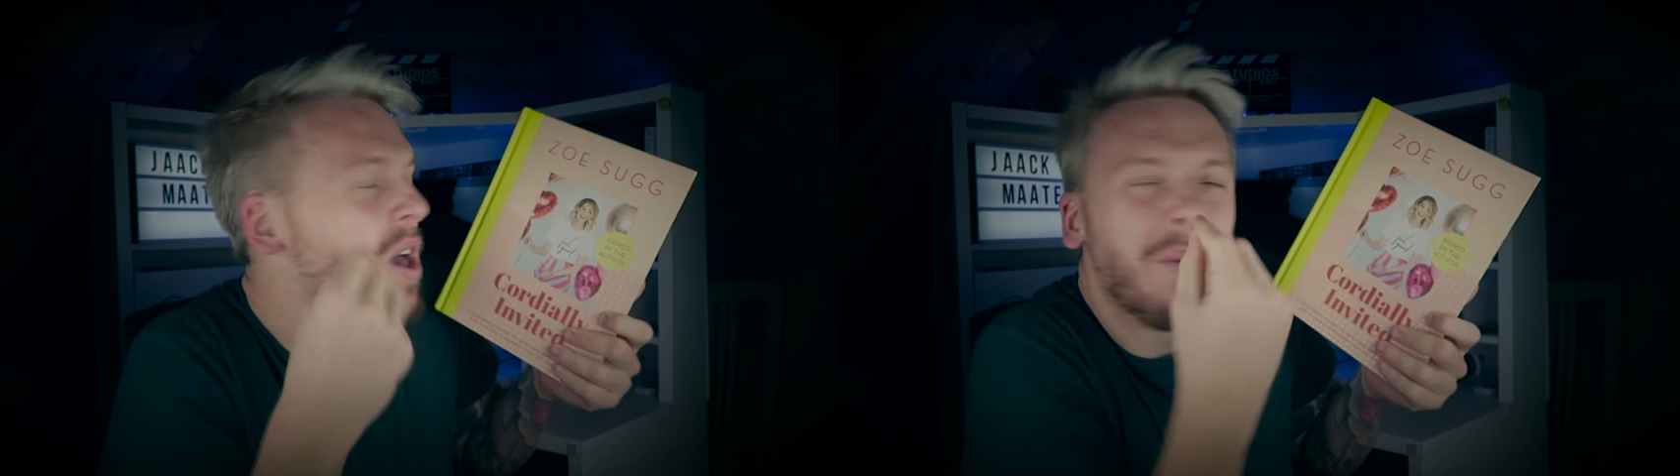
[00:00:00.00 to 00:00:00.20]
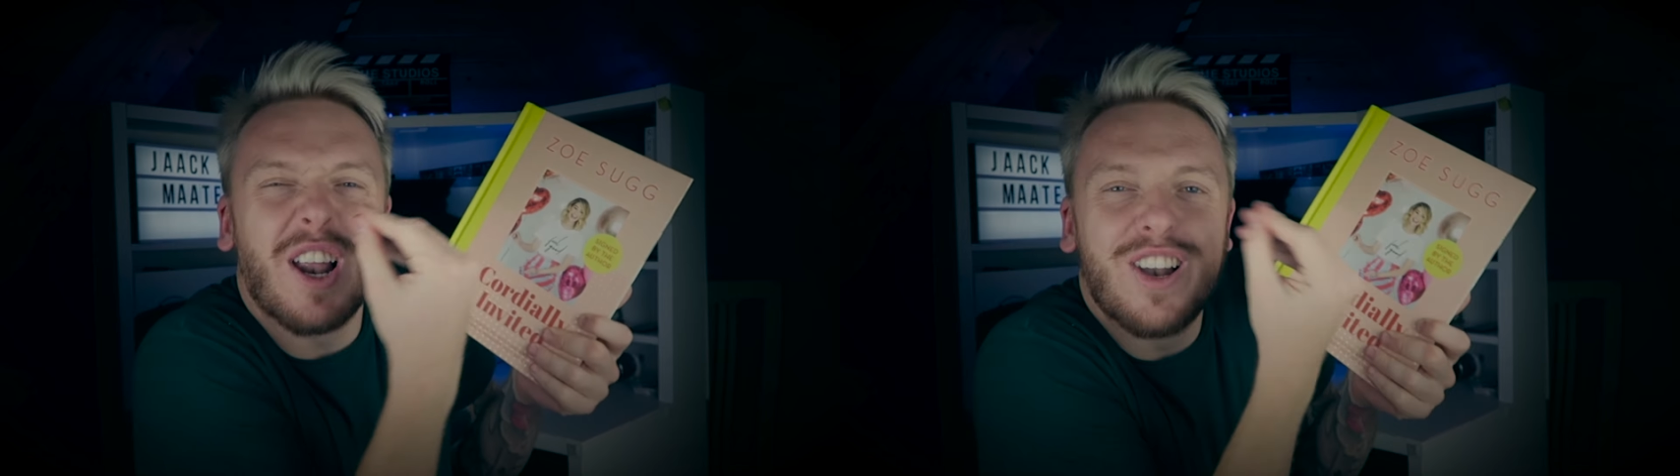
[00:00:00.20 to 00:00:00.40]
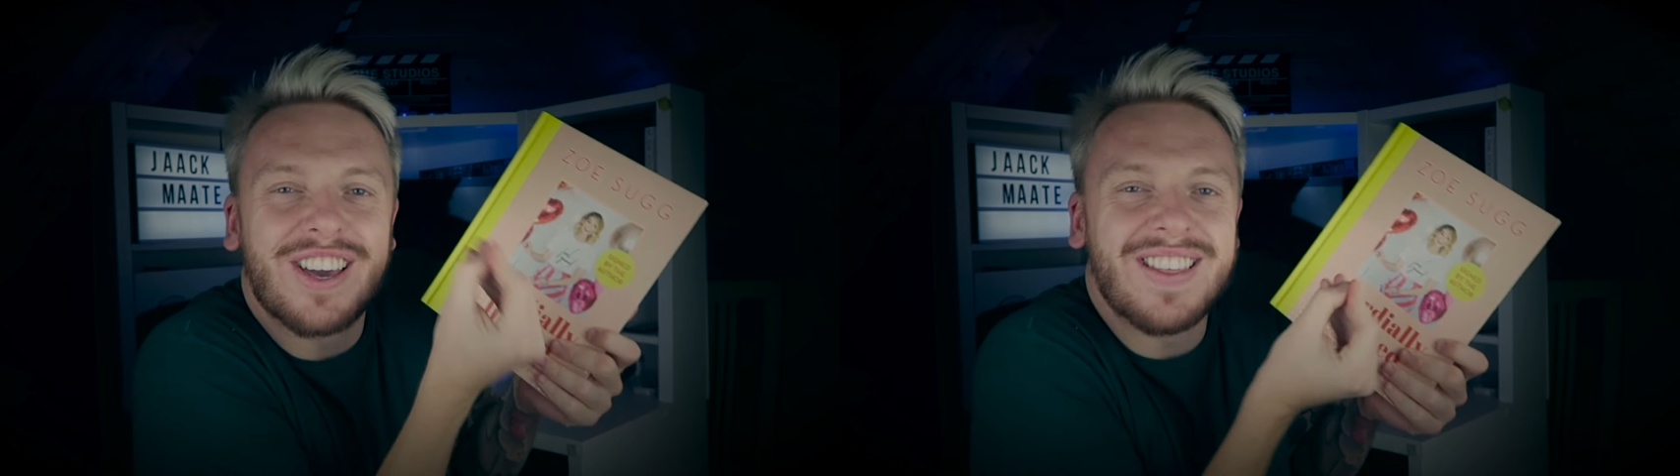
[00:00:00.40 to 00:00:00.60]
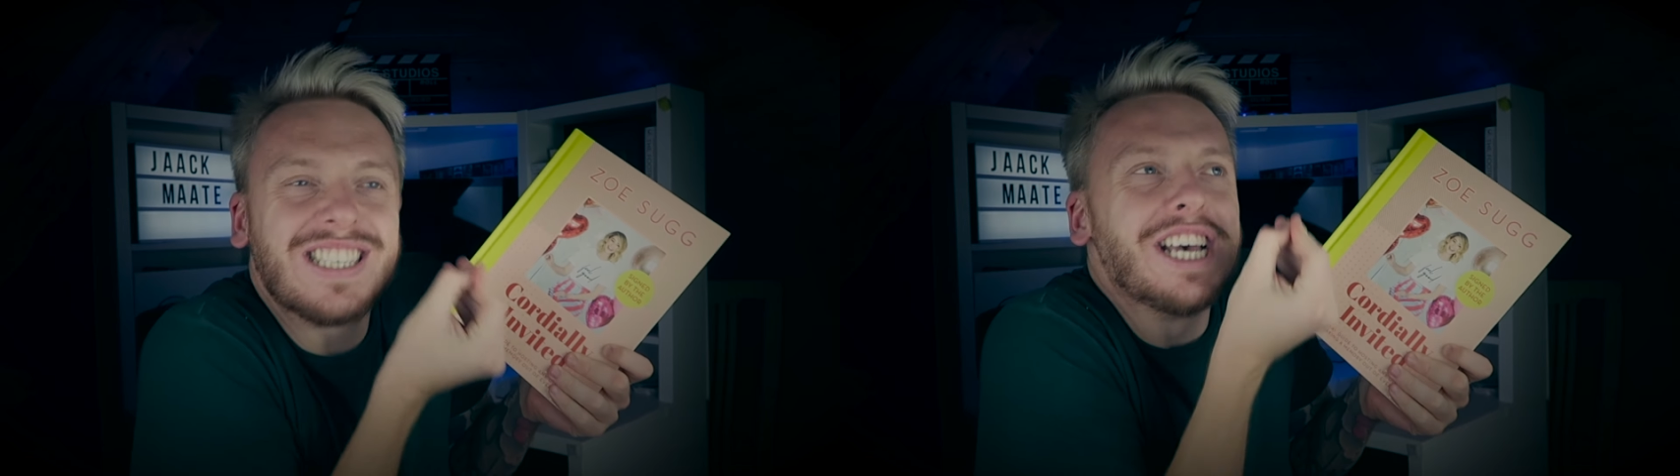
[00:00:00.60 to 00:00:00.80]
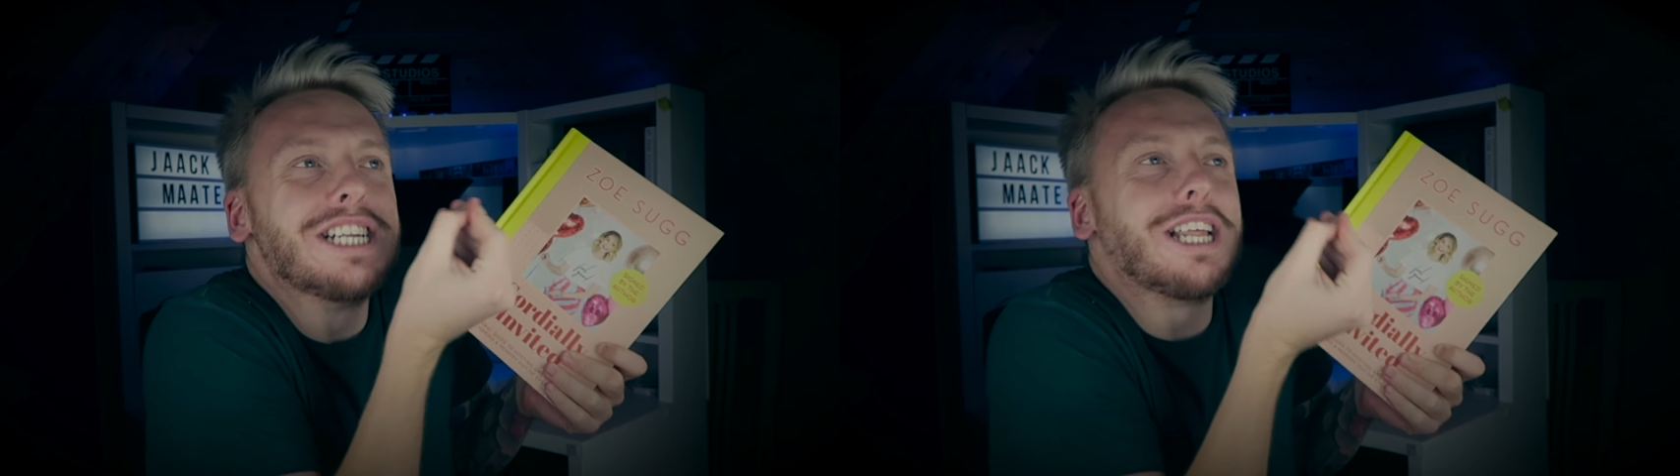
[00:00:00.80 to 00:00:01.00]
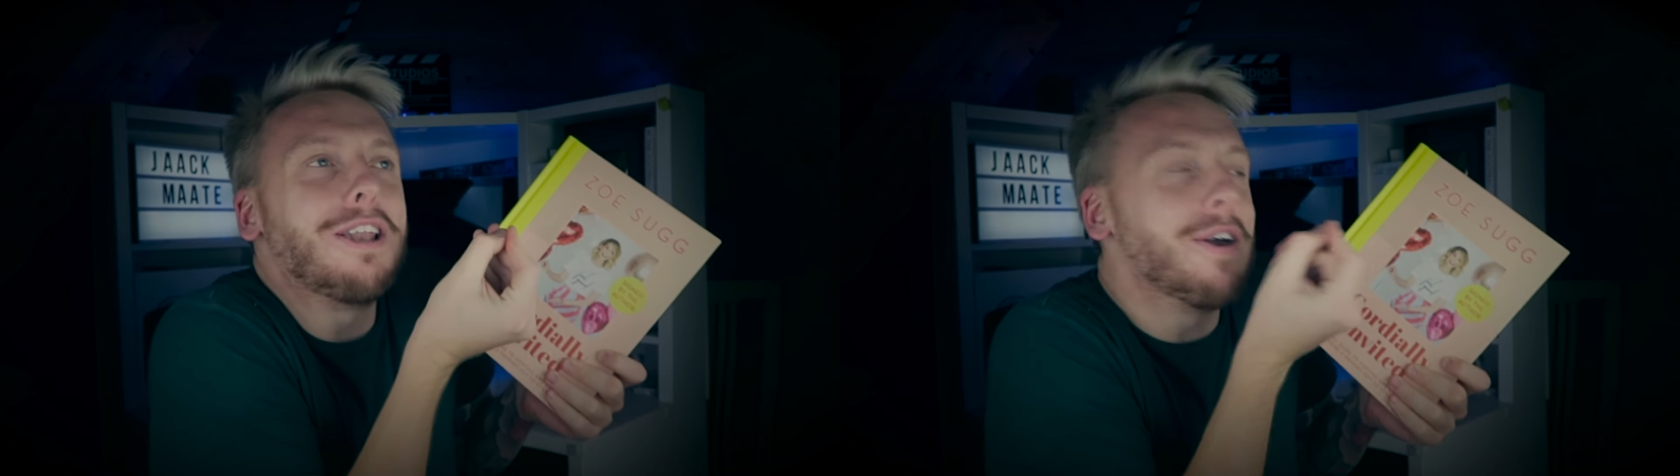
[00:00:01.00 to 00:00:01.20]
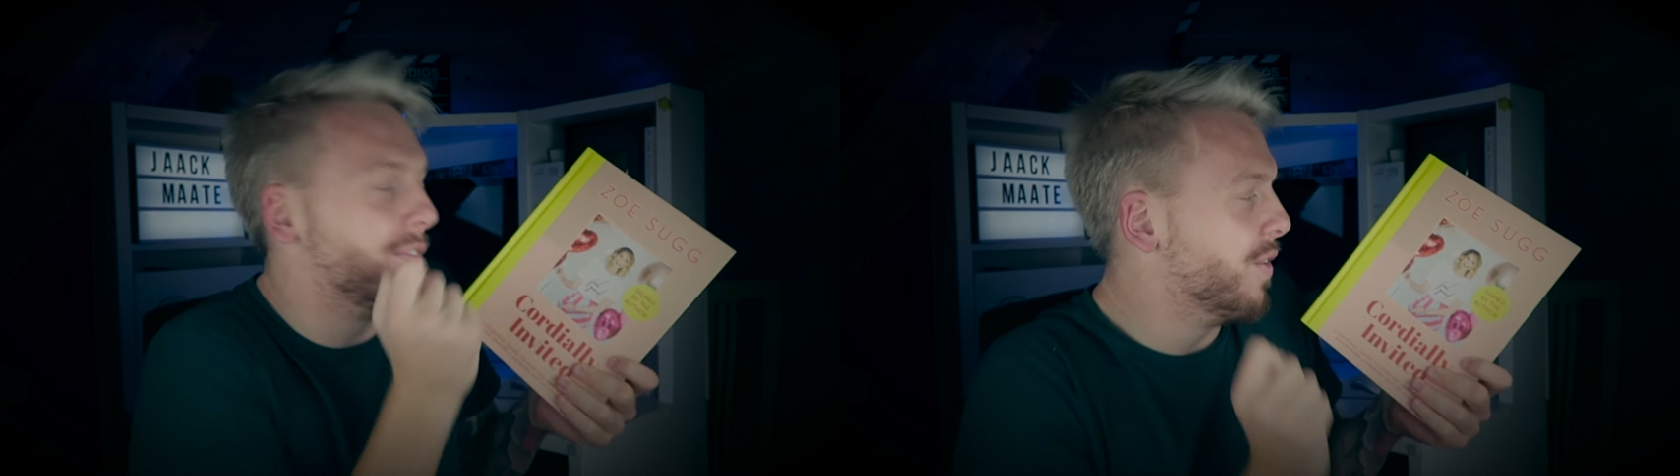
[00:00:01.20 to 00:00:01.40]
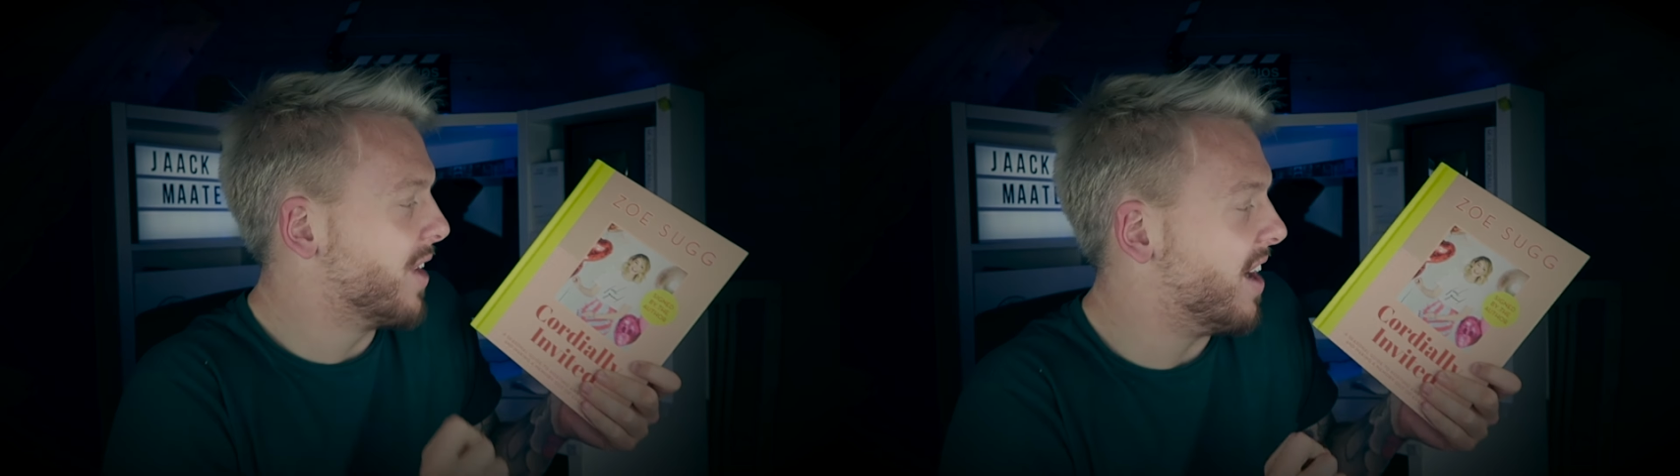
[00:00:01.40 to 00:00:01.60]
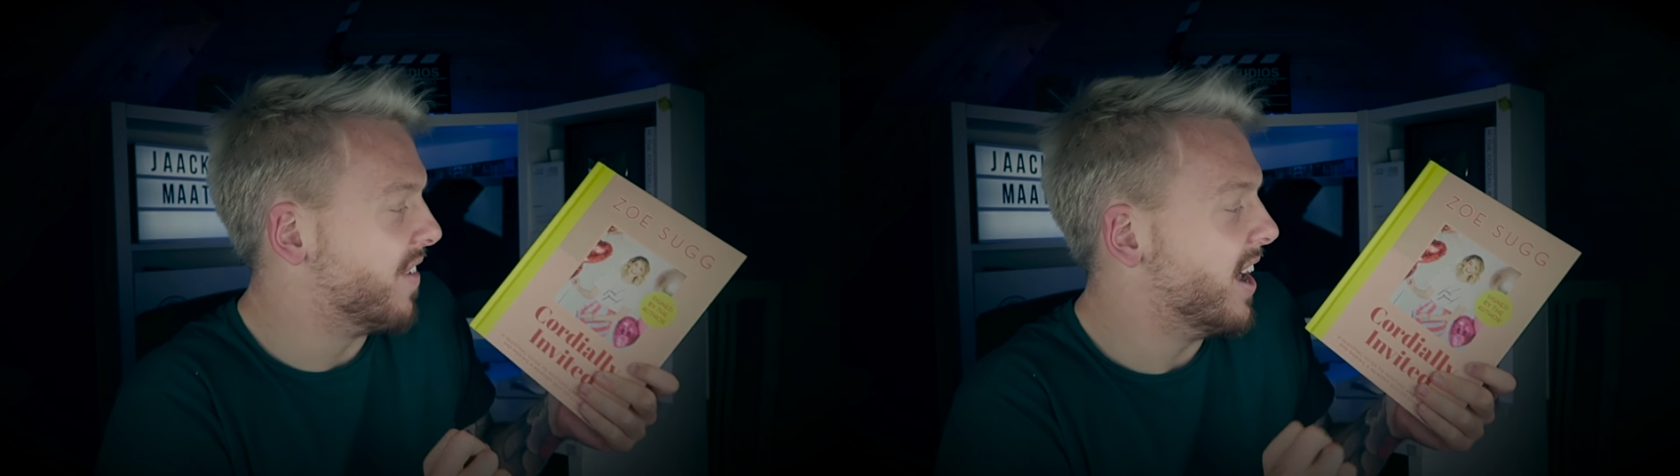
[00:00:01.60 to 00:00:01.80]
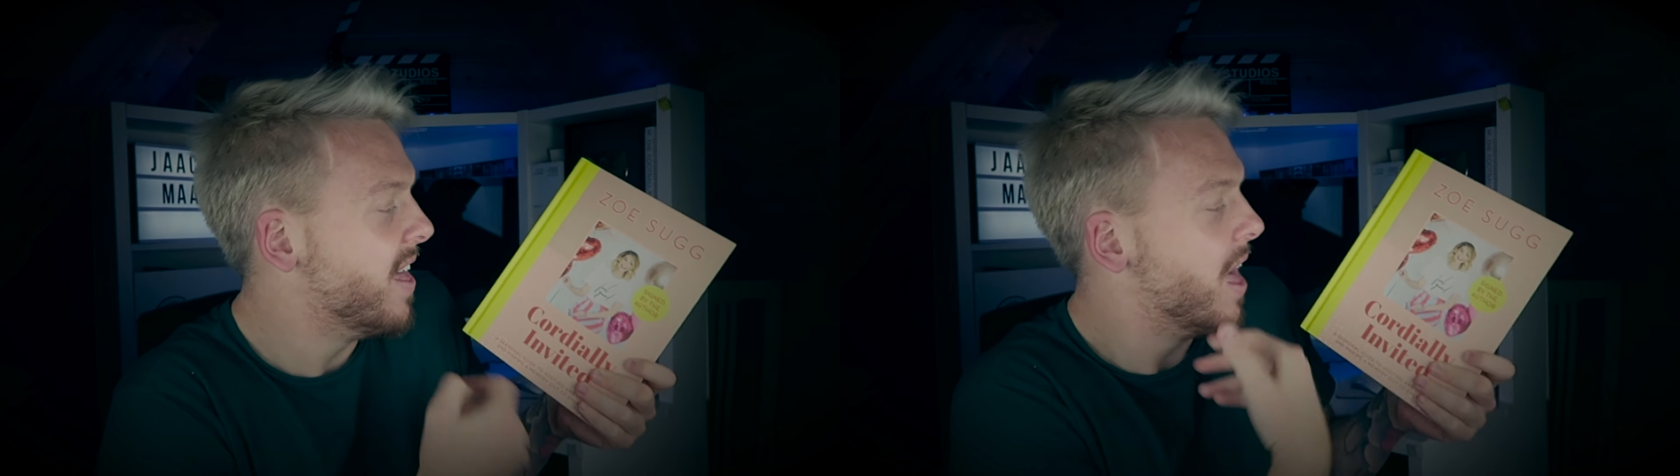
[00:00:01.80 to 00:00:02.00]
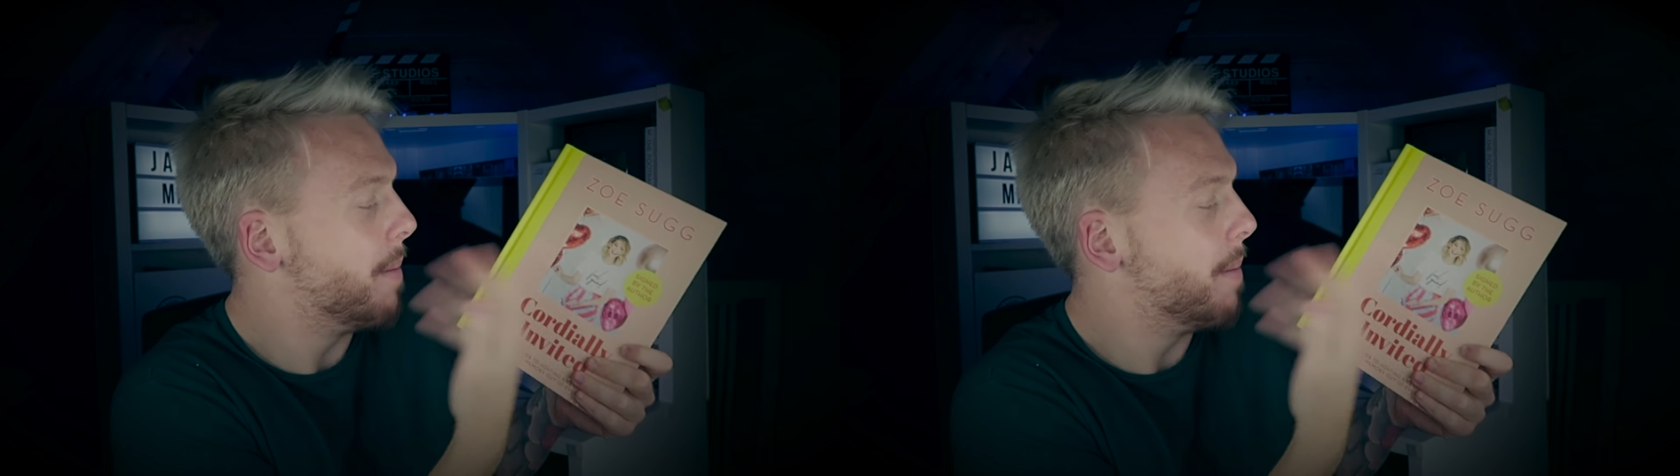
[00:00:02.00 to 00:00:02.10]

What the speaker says: when I look at this delightful cover,